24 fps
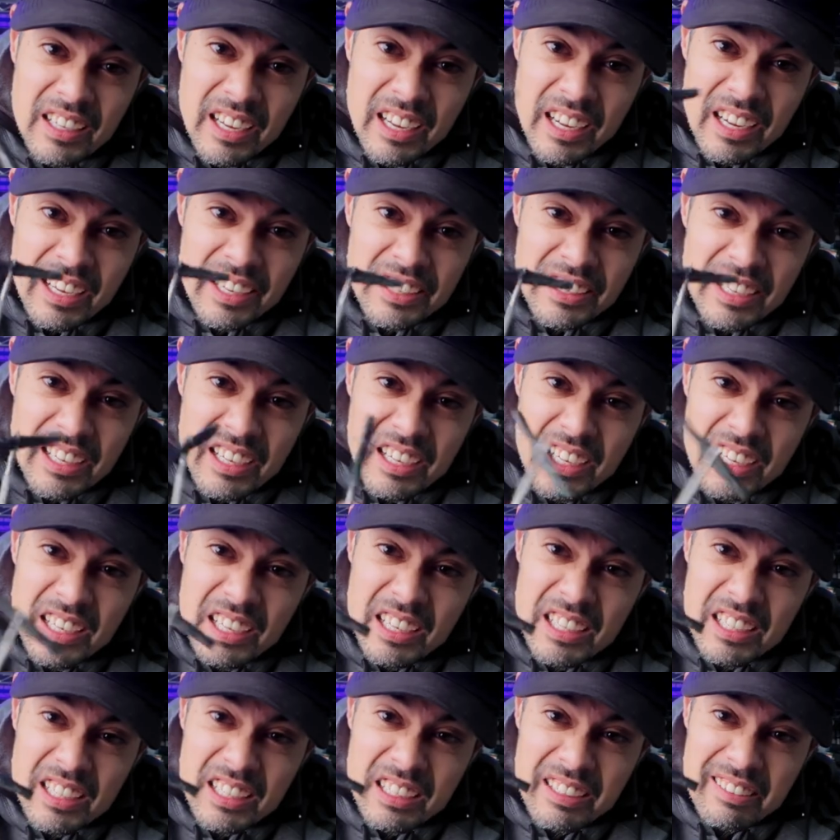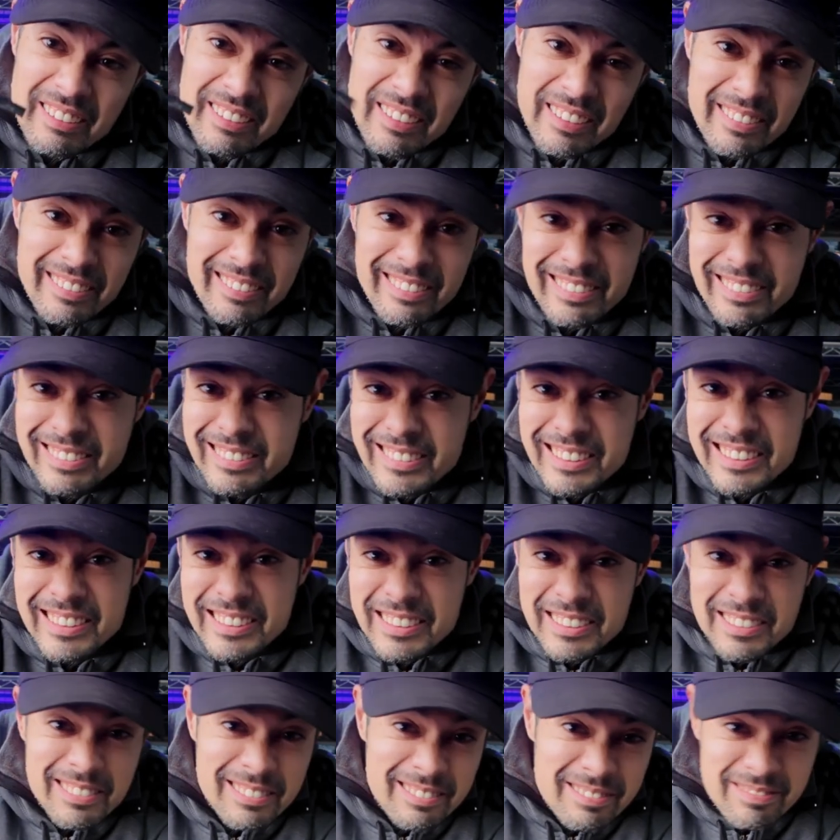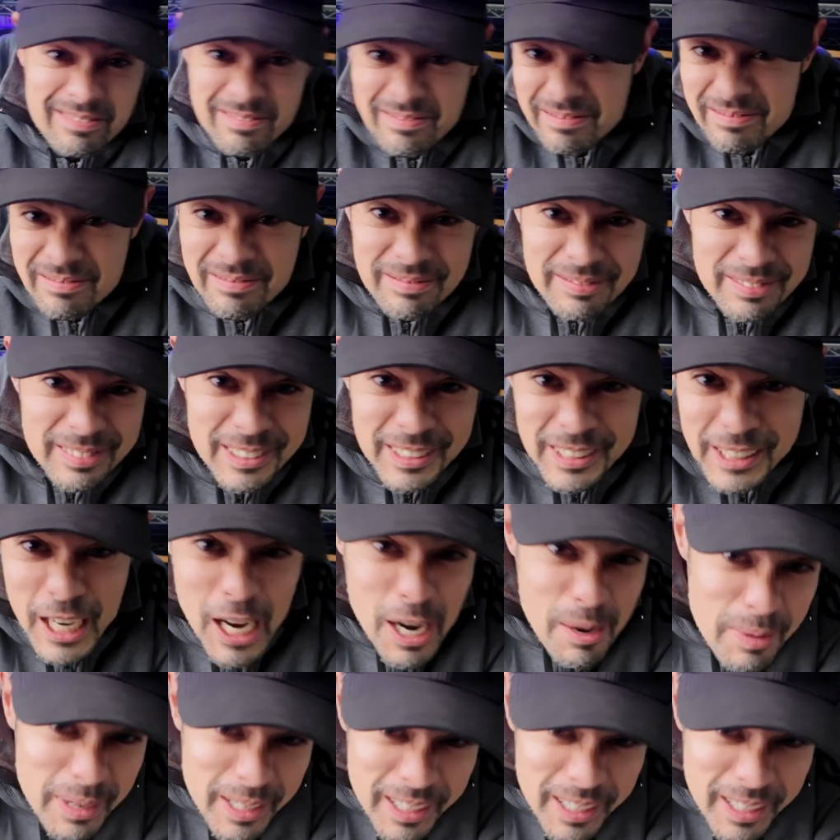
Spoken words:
And we'll just jam